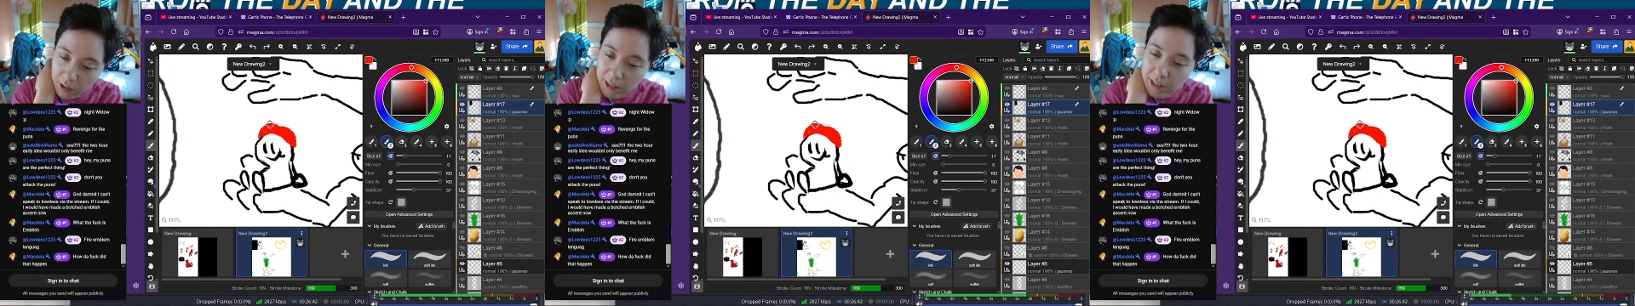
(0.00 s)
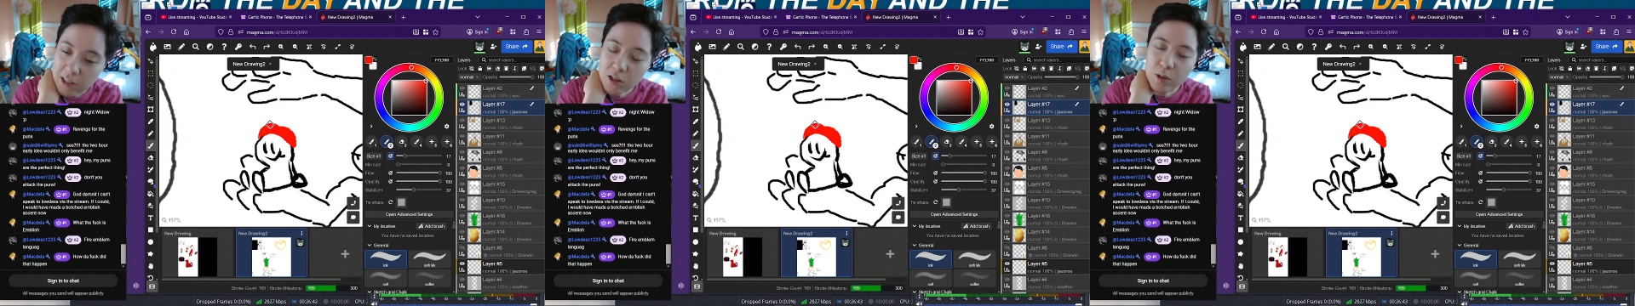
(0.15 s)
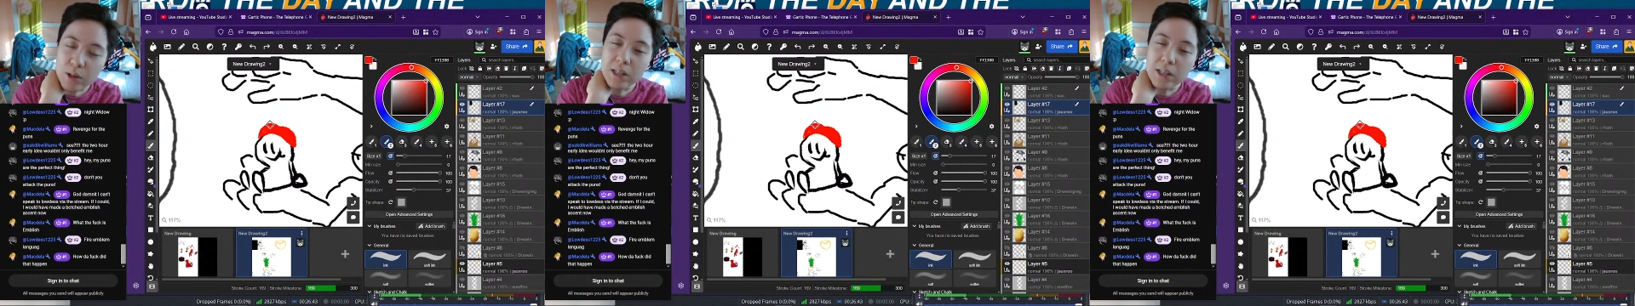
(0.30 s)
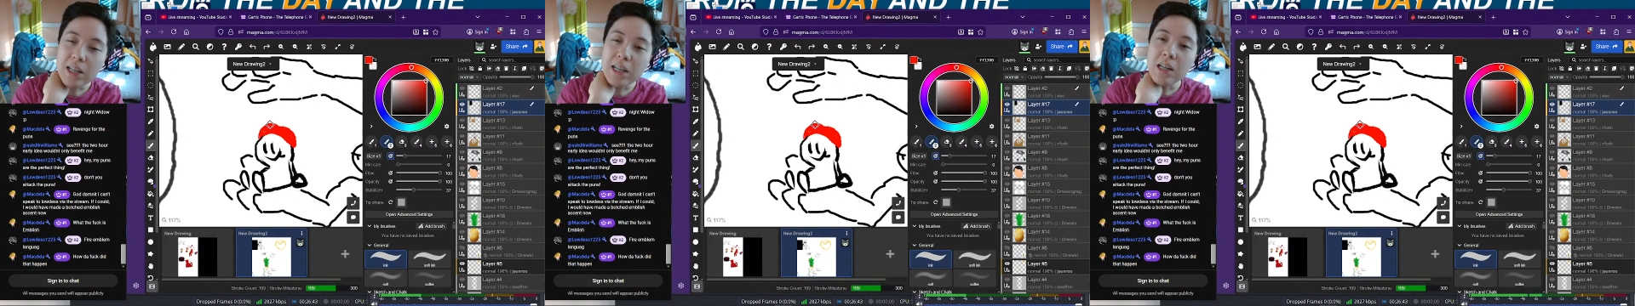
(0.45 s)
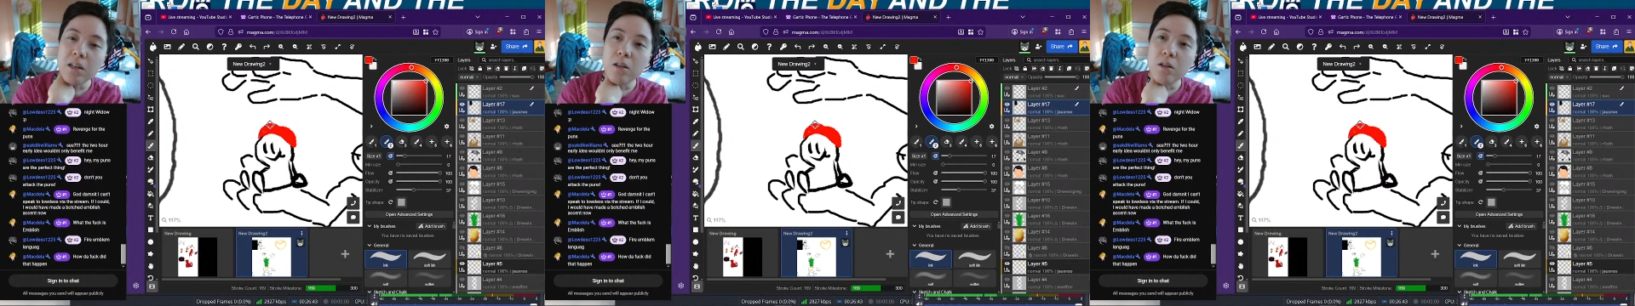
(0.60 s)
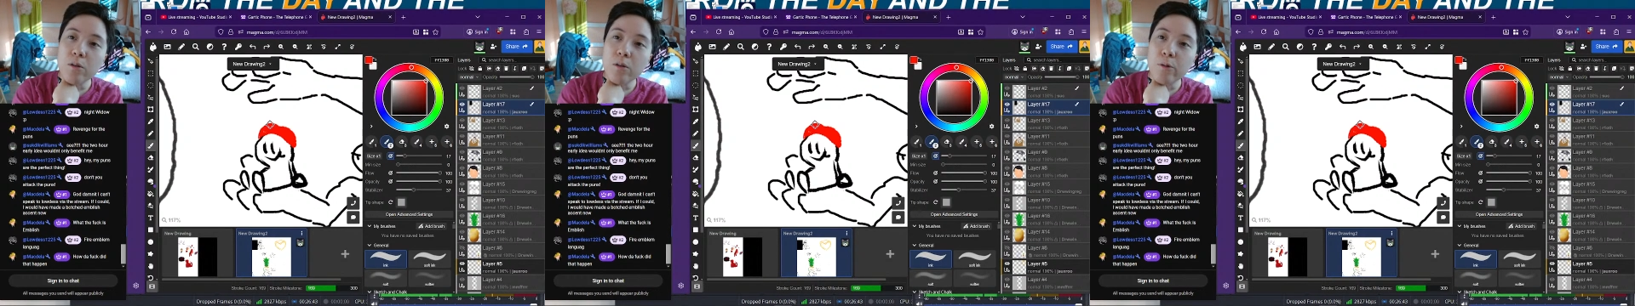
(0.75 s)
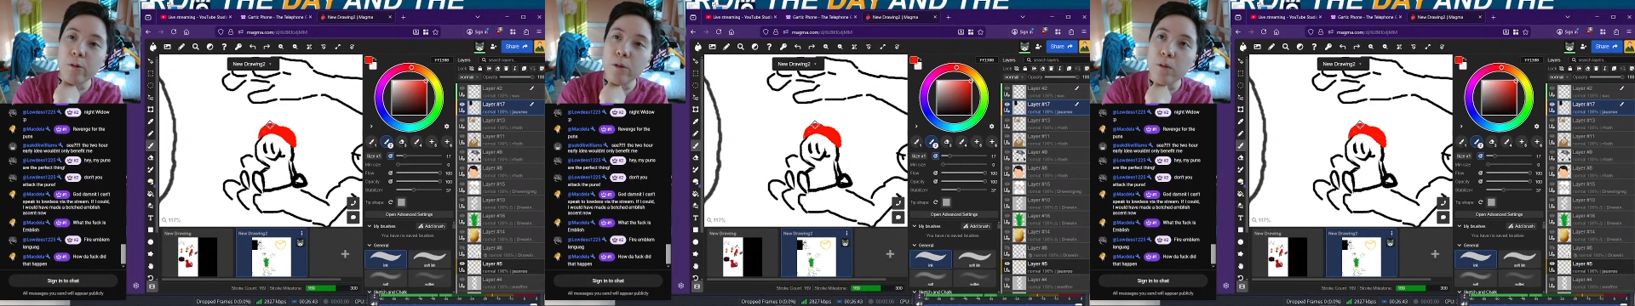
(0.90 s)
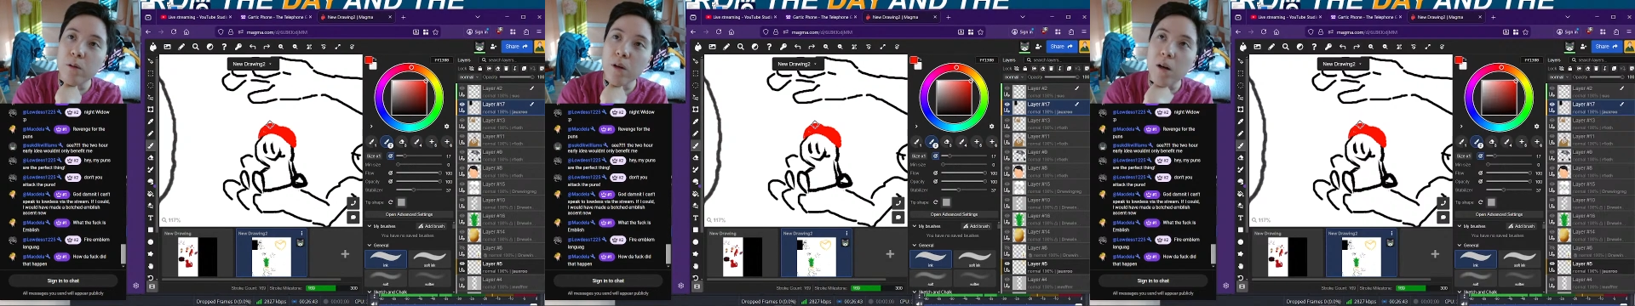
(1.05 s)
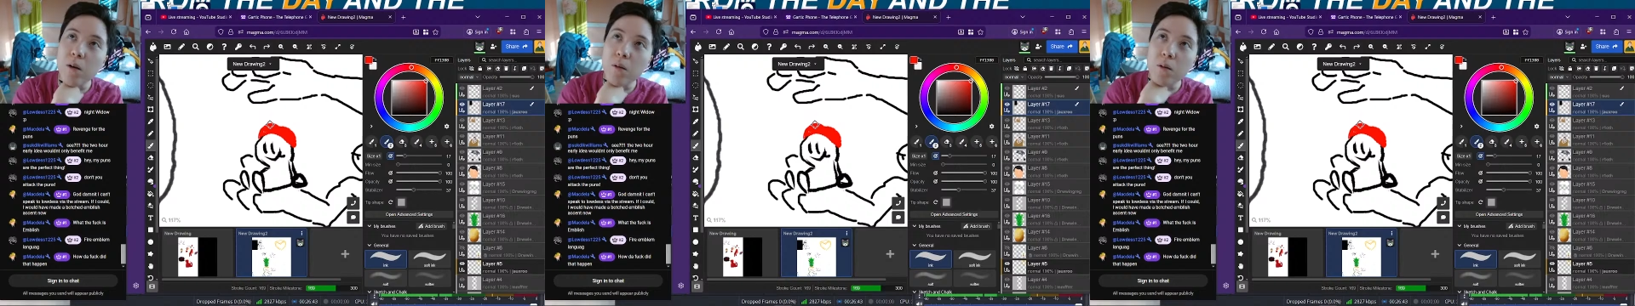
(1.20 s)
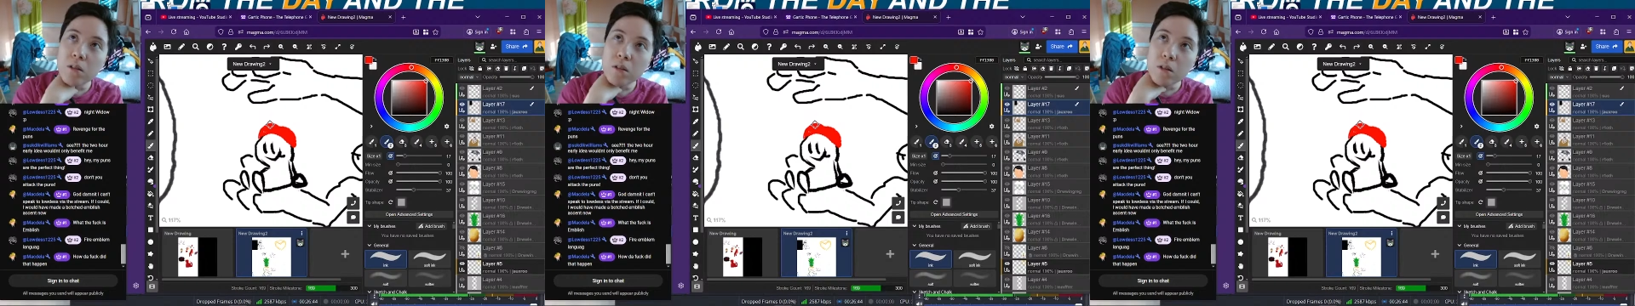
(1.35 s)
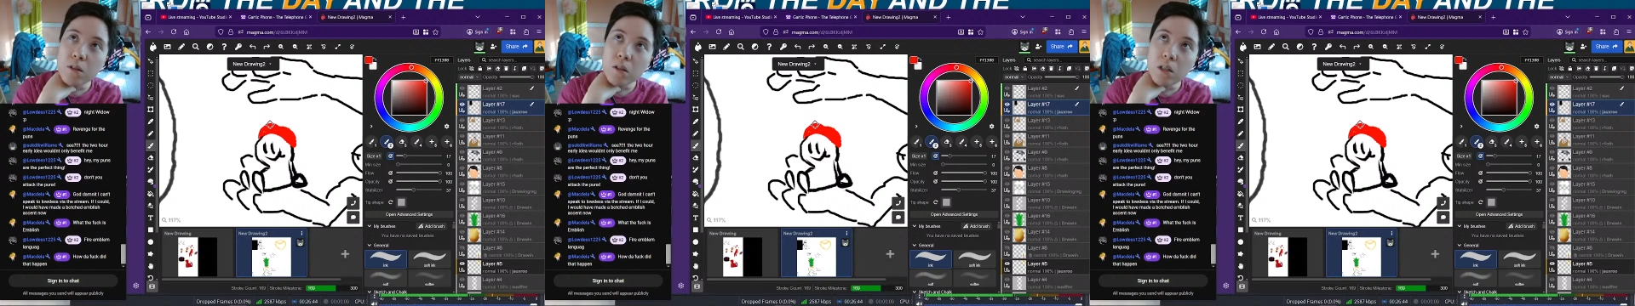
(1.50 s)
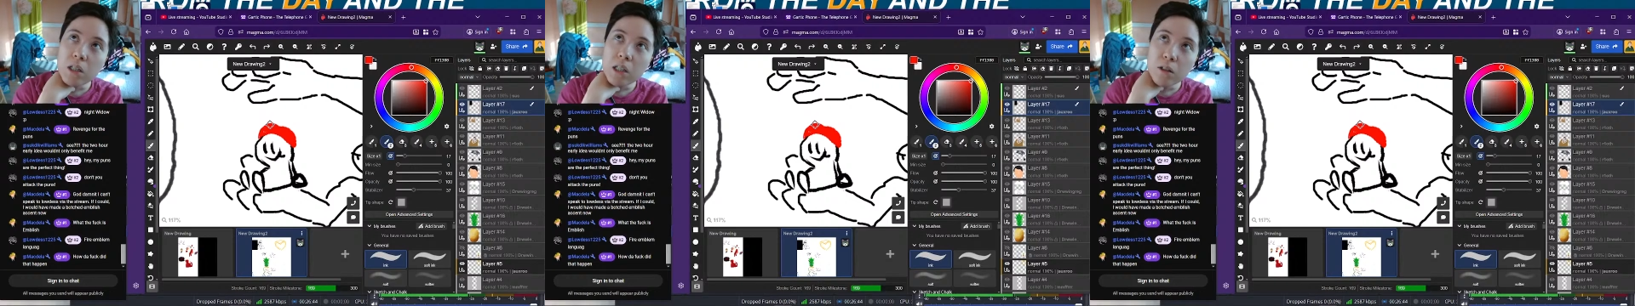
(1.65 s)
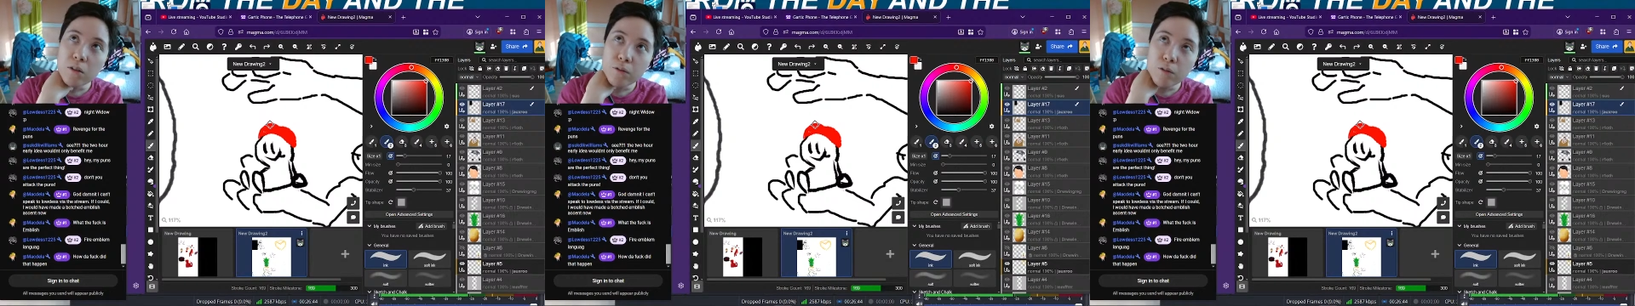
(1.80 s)
so I can't go 2 hours
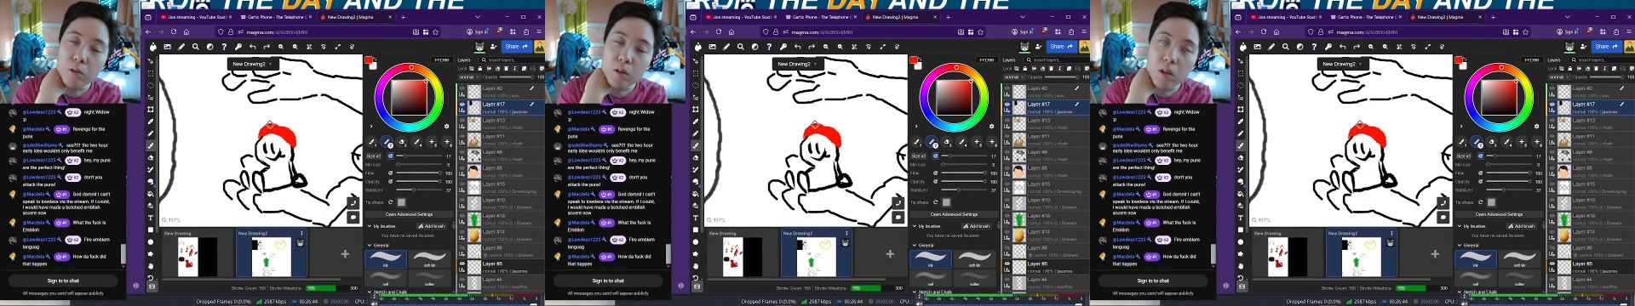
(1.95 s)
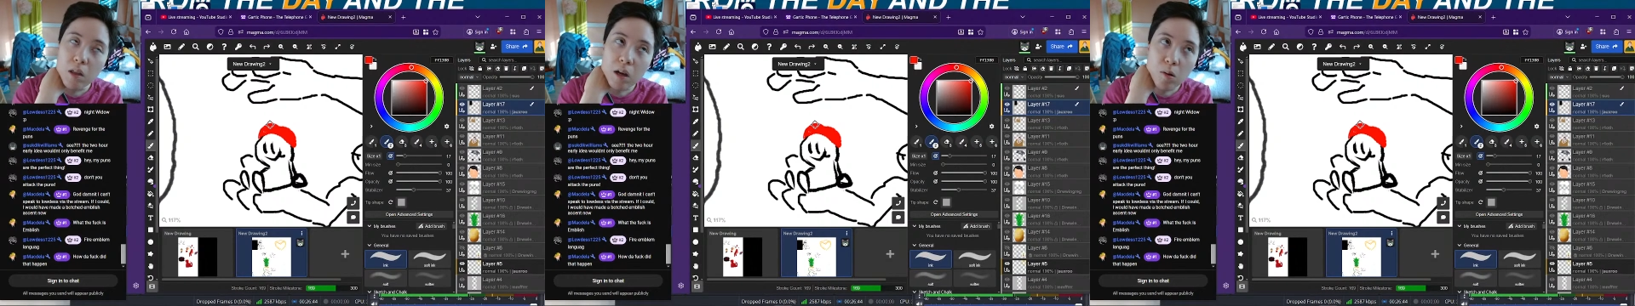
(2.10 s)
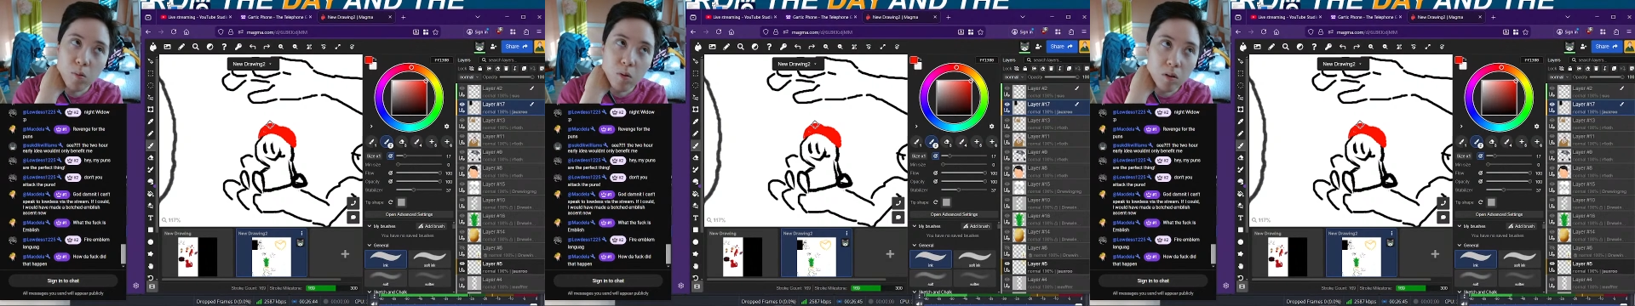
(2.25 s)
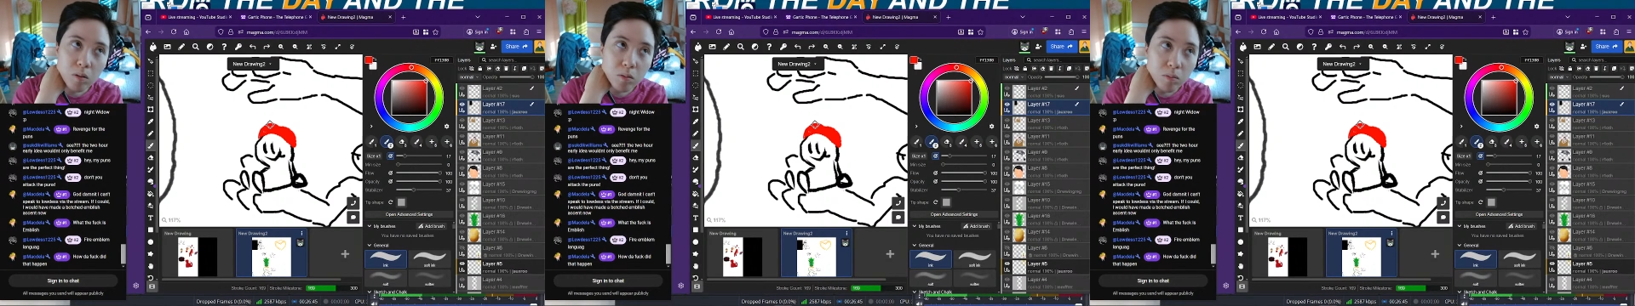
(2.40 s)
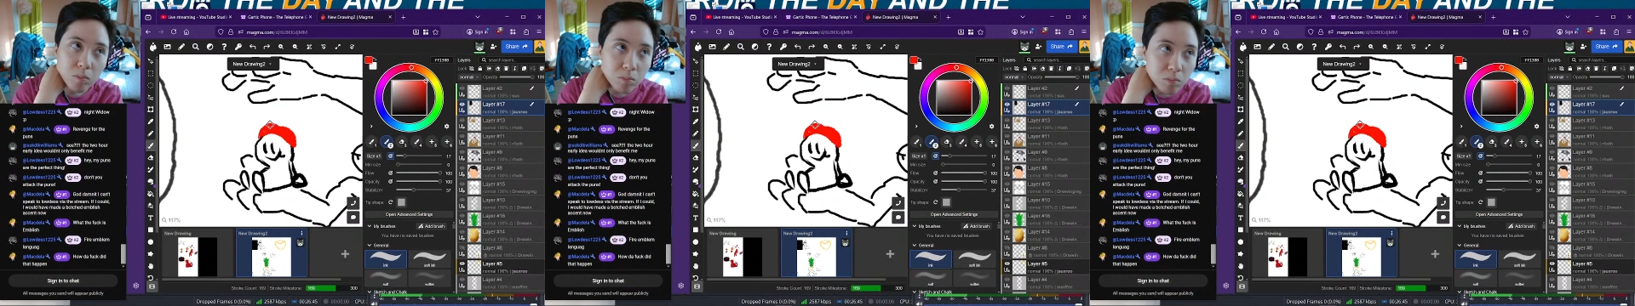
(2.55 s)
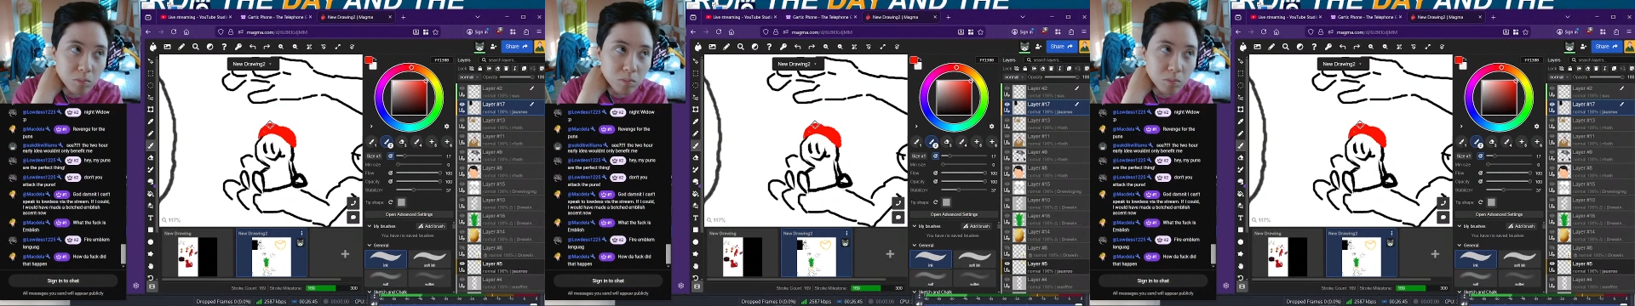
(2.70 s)
earlier for that one.